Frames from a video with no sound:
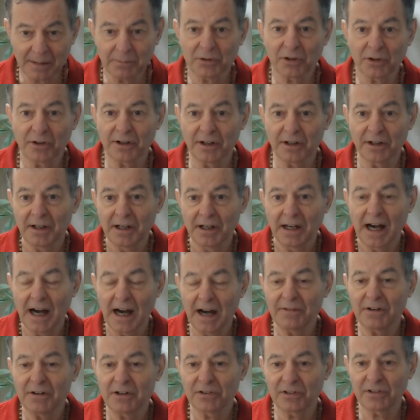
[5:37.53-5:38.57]
So they're
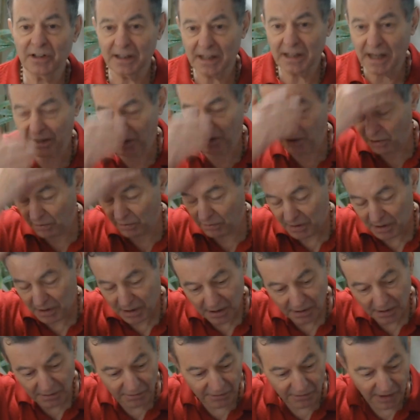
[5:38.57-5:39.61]
obviously not all
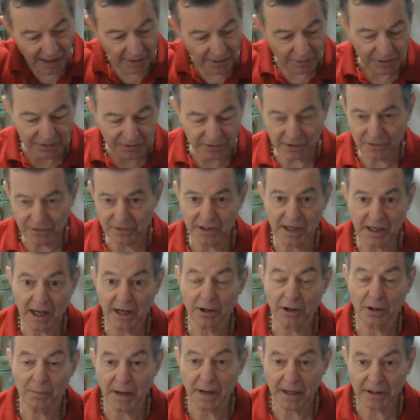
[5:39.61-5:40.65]
viruses and not
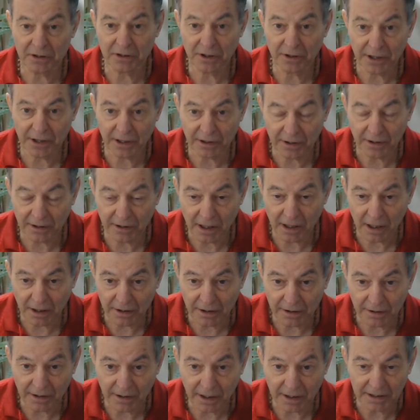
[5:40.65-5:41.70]
all bacteria
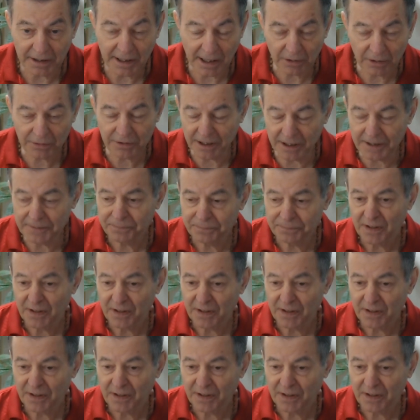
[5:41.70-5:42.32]
are unhealthy.